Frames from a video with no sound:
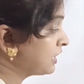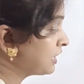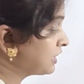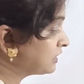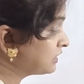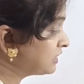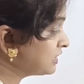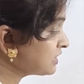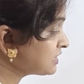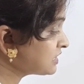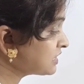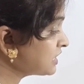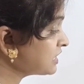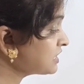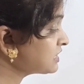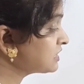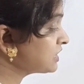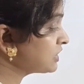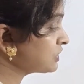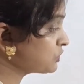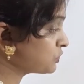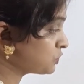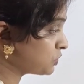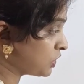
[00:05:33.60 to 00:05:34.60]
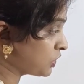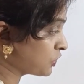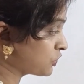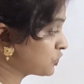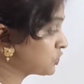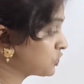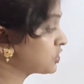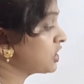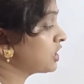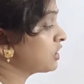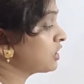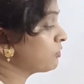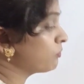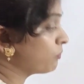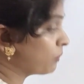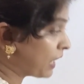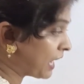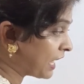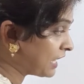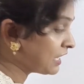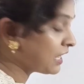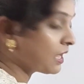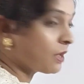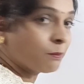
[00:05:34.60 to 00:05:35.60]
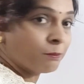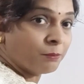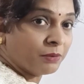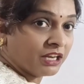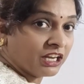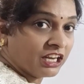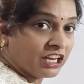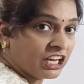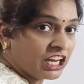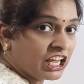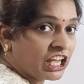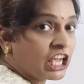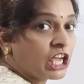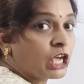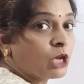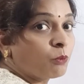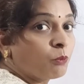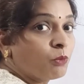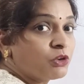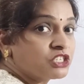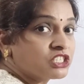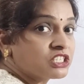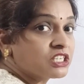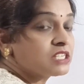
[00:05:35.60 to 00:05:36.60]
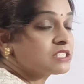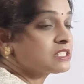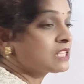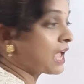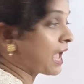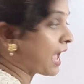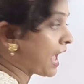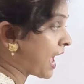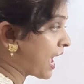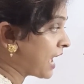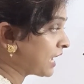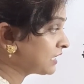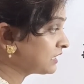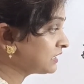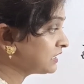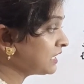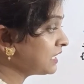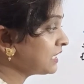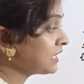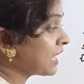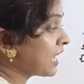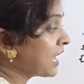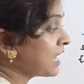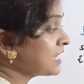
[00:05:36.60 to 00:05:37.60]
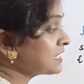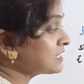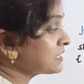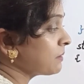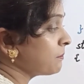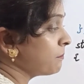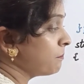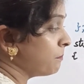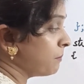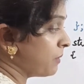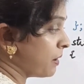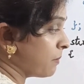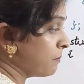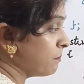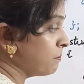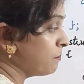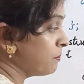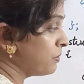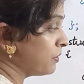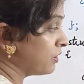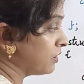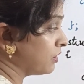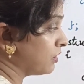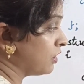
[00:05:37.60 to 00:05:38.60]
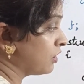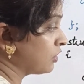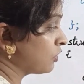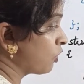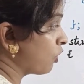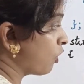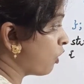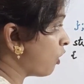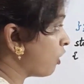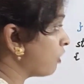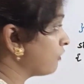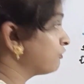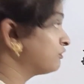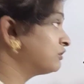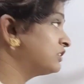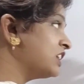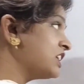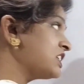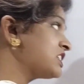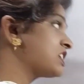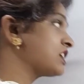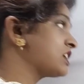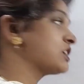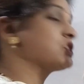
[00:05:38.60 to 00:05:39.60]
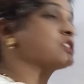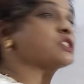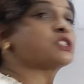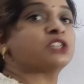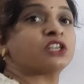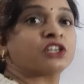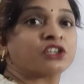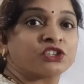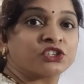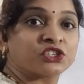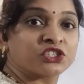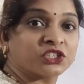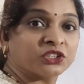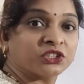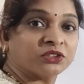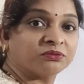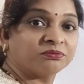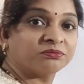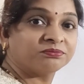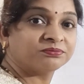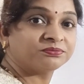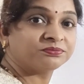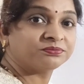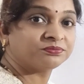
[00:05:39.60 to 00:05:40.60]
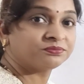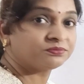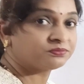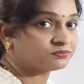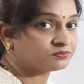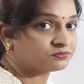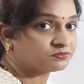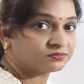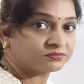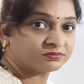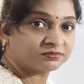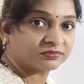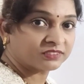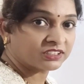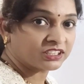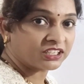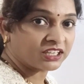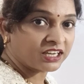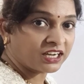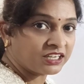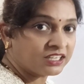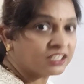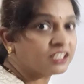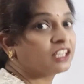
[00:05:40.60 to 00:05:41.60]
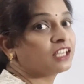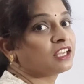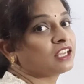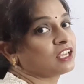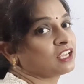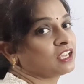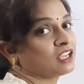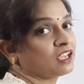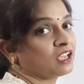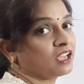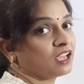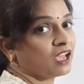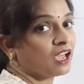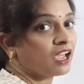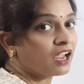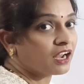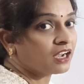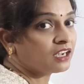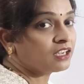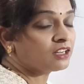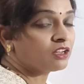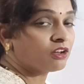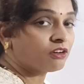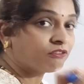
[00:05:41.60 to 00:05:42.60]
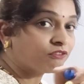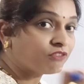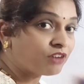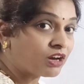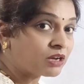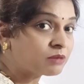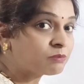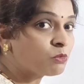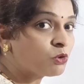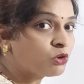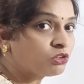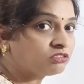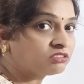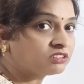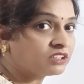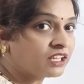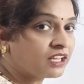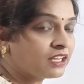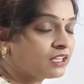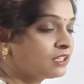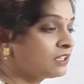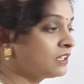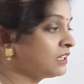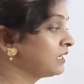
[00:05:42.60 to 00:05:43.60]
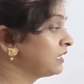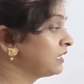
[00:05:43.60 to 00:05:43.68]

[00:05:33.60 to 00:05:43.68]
This is the structure variable which is acting as a member of this structure. Right? And one more thing,